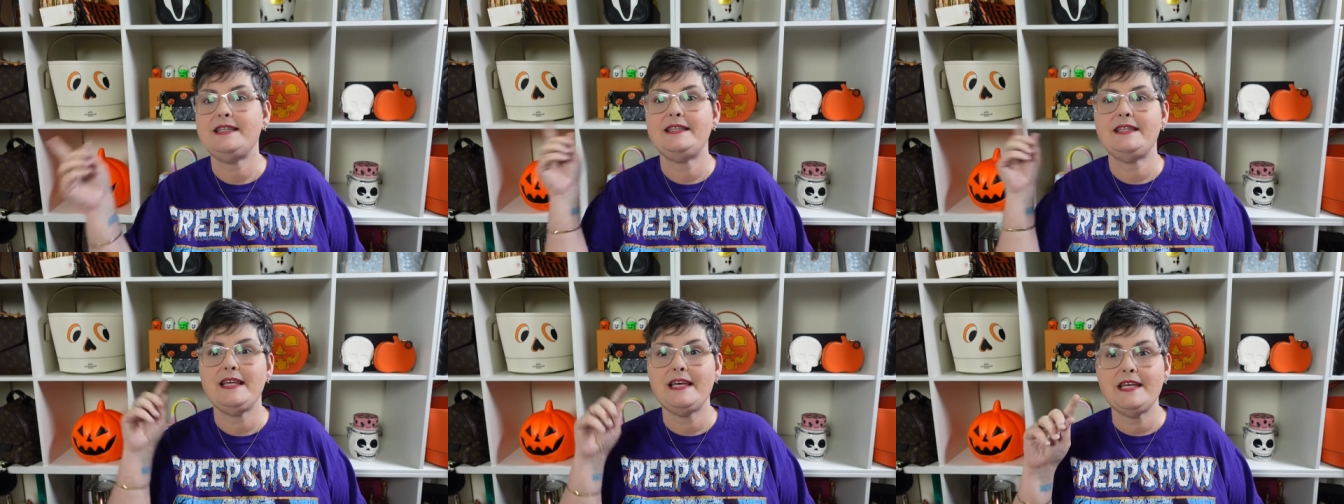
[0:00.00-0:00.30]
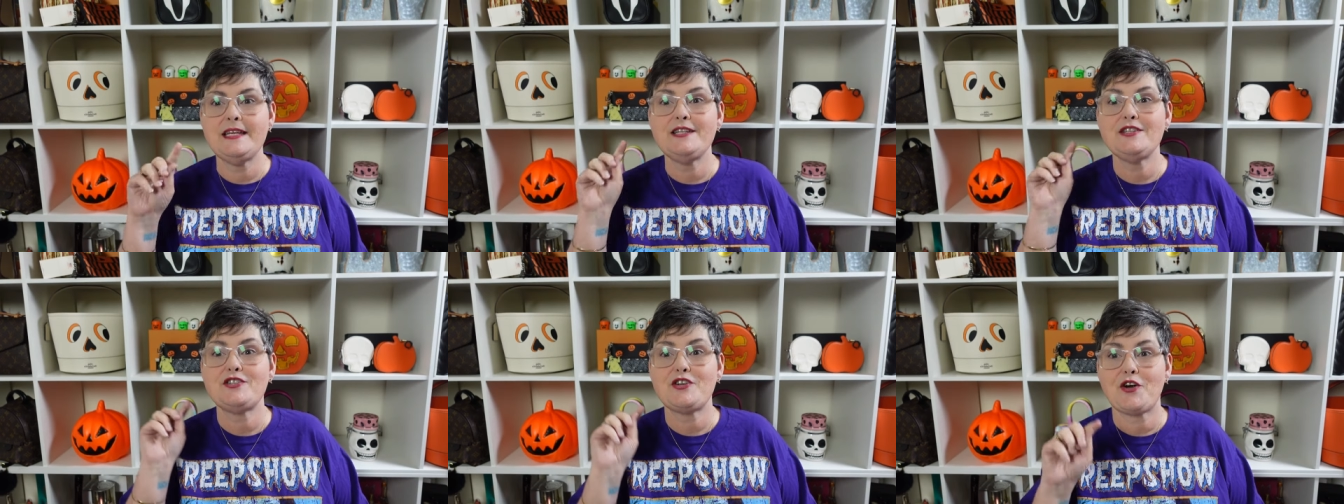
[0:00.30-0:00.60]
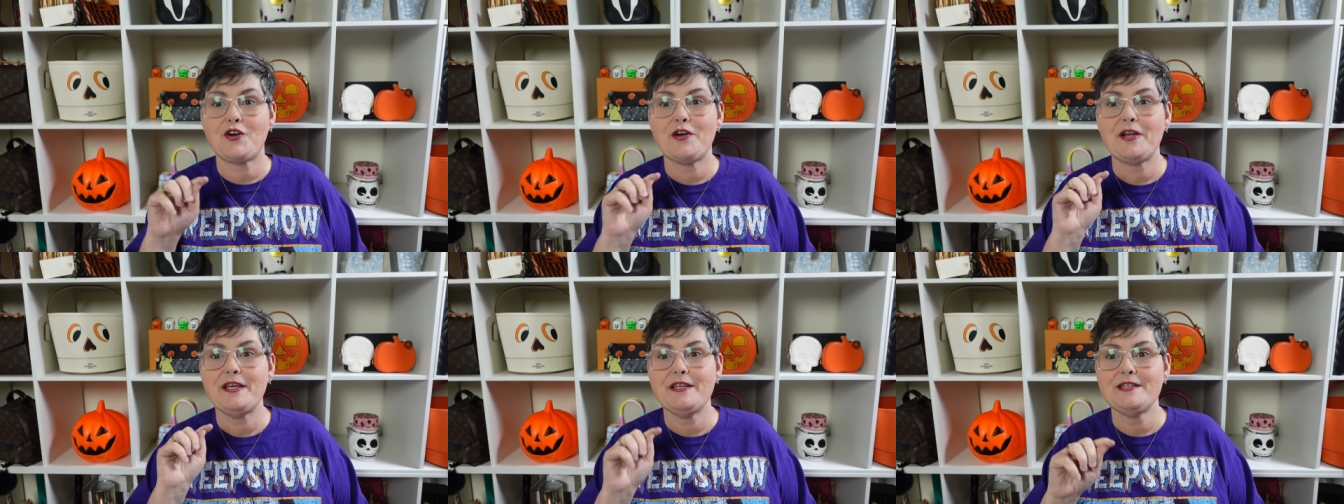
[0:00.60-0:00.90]
then
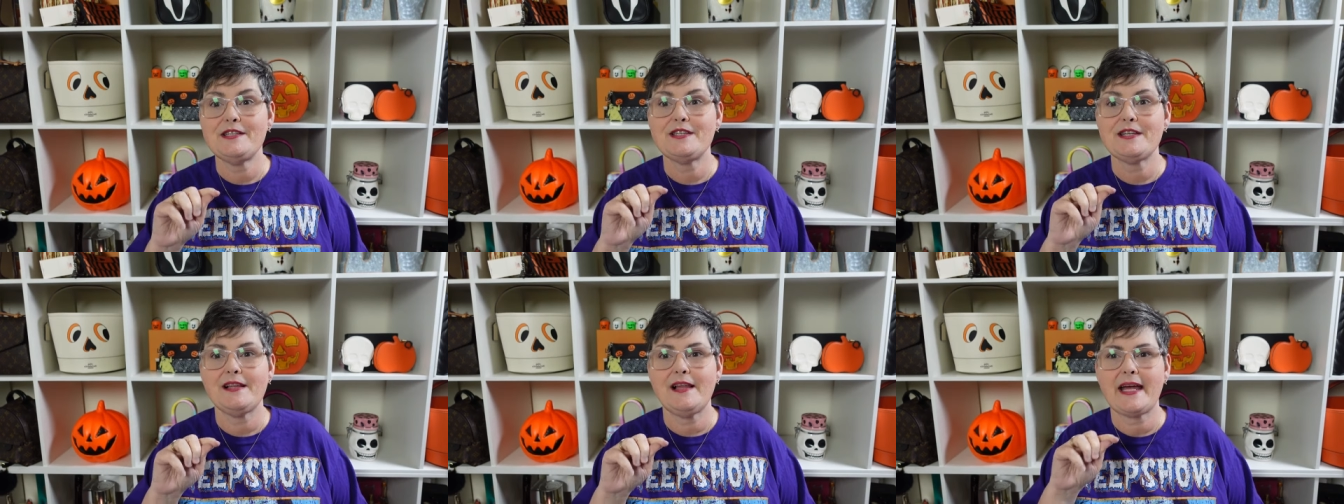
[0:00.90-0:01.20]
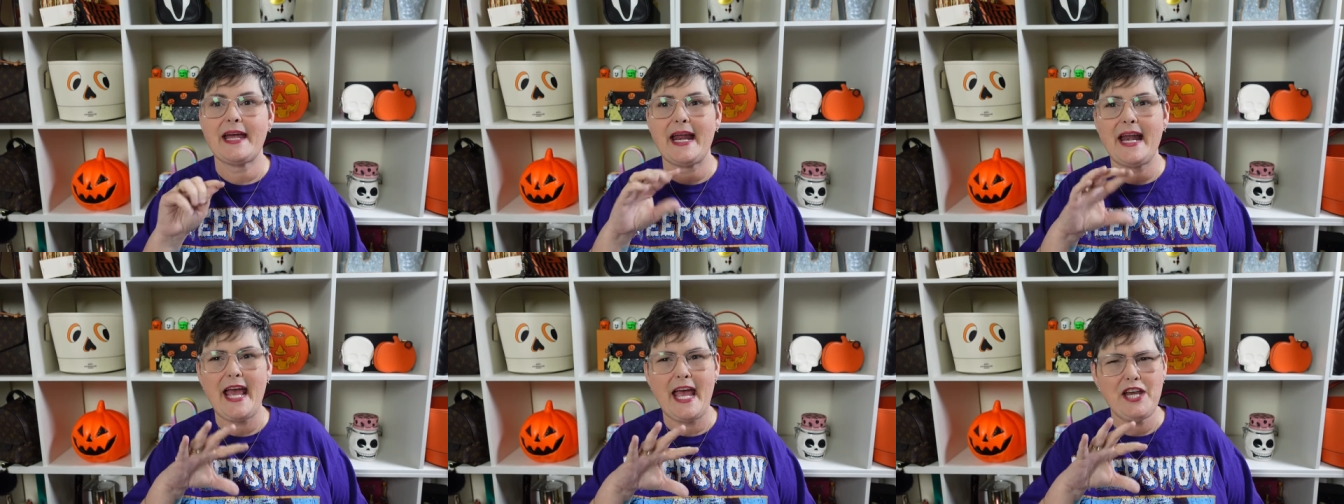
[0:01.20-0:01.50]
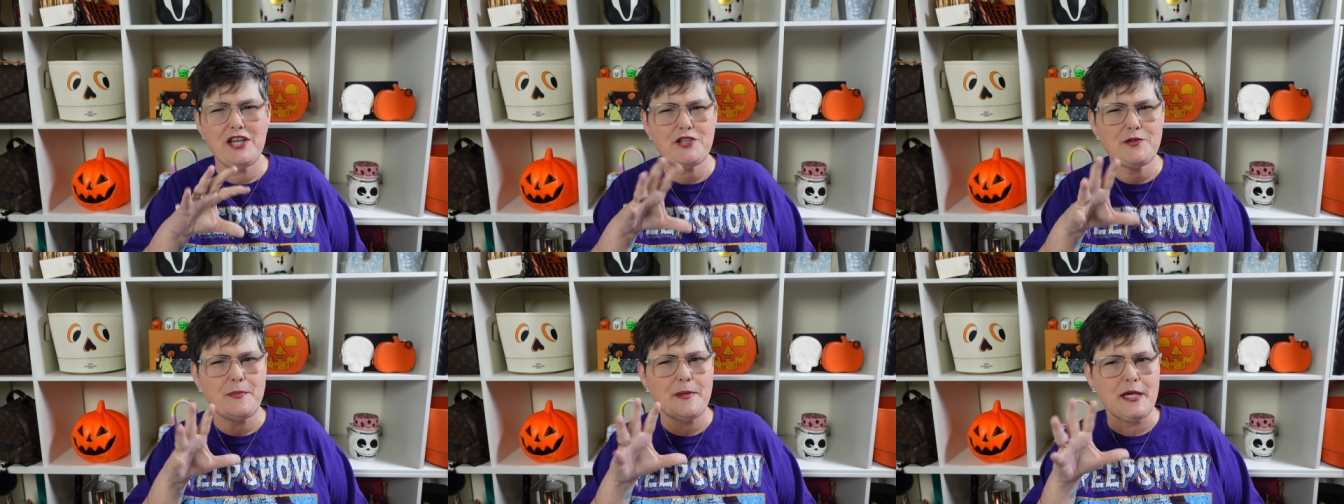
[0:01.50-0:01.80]
turn into like an
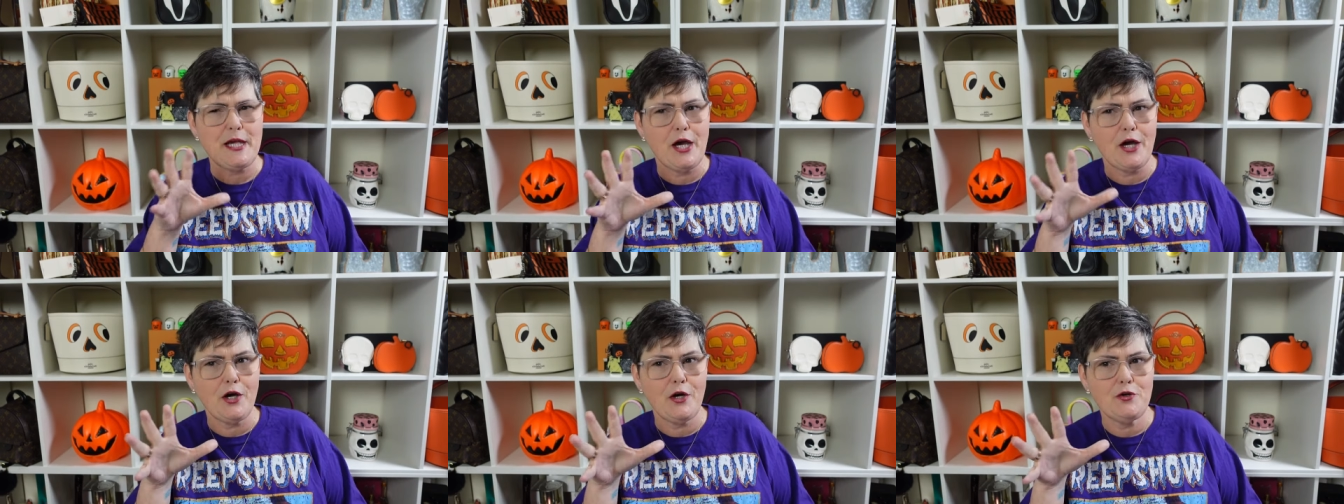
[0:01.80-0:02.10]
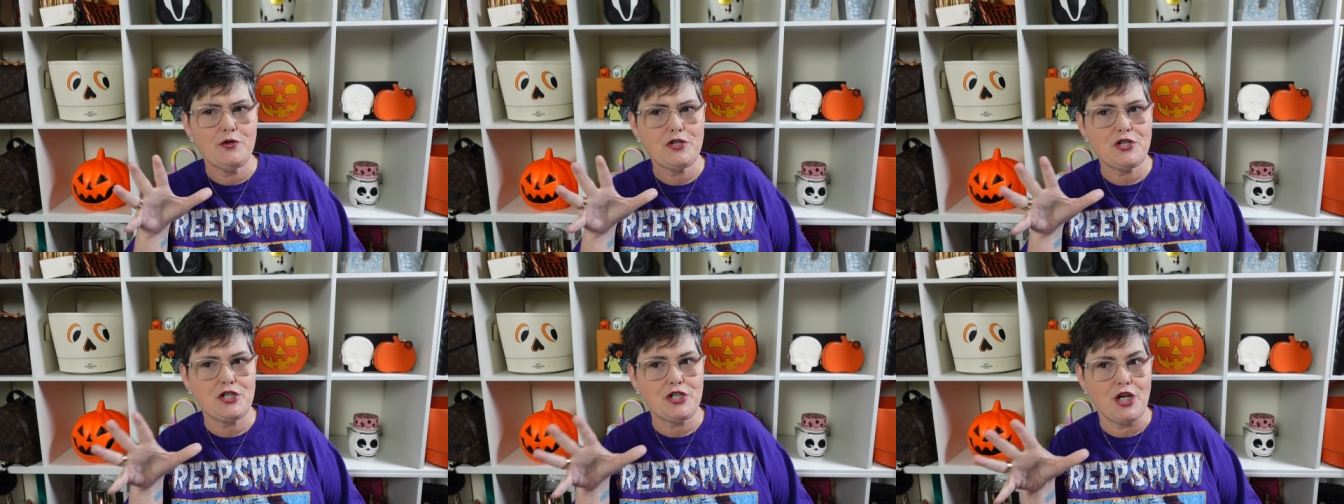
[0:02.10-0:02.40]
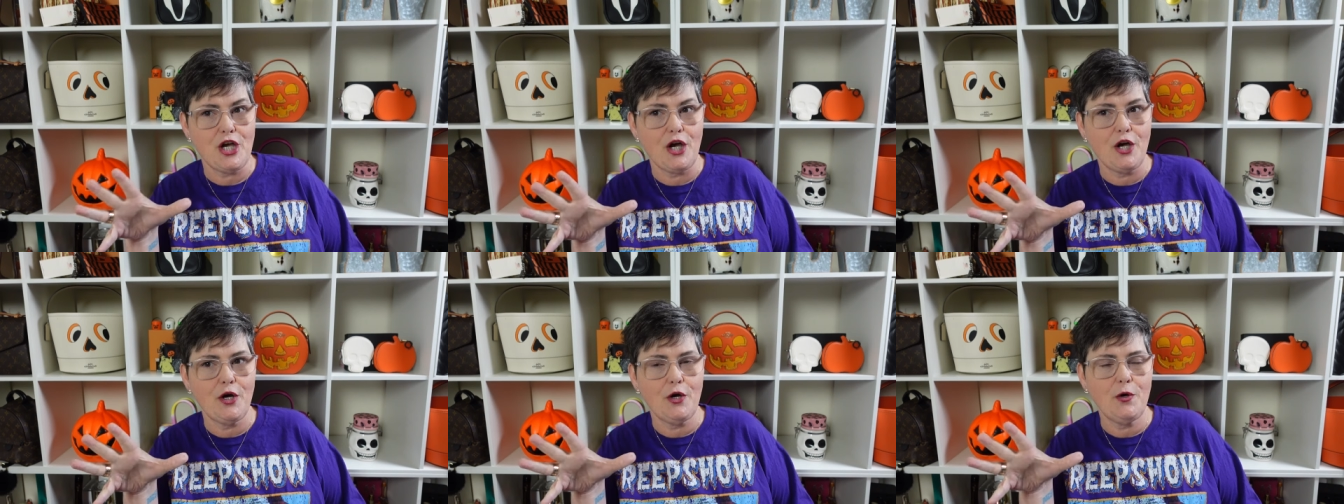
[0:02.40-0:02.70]
HBO
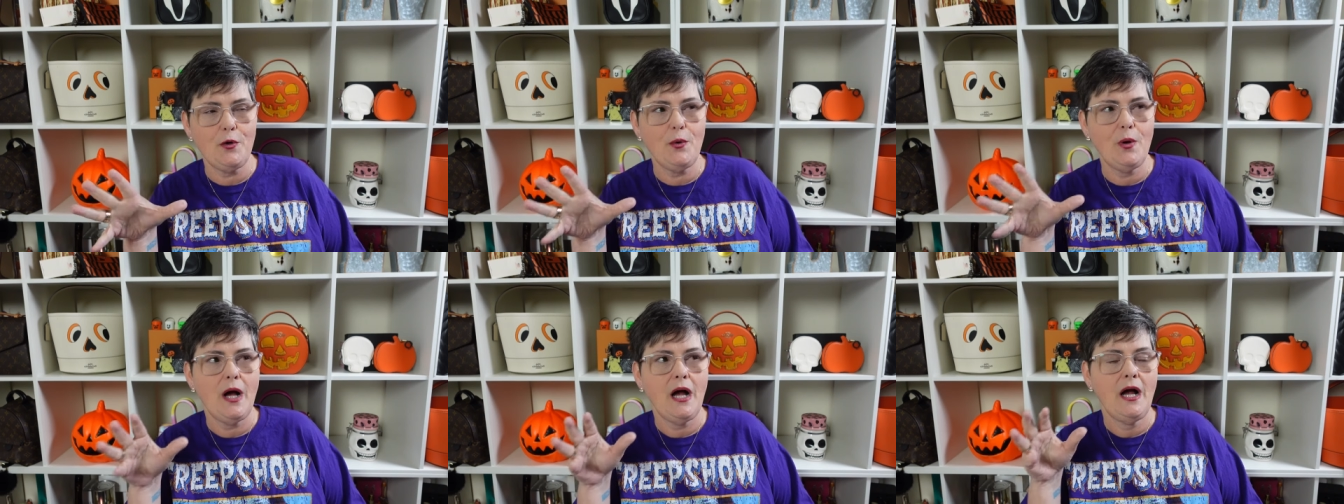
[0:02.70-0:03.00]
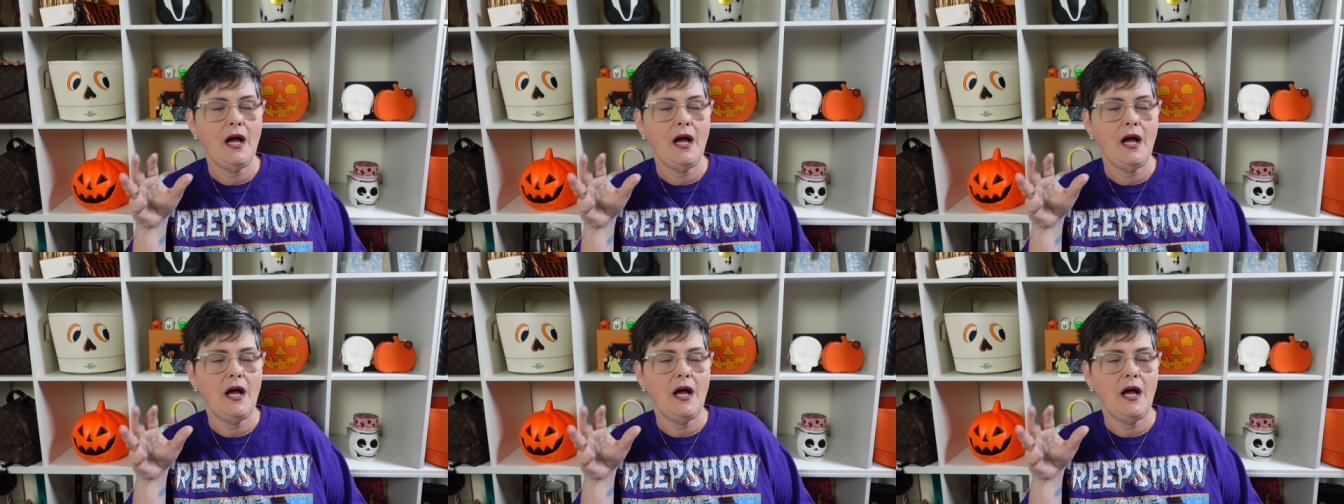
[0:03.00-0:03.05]
show.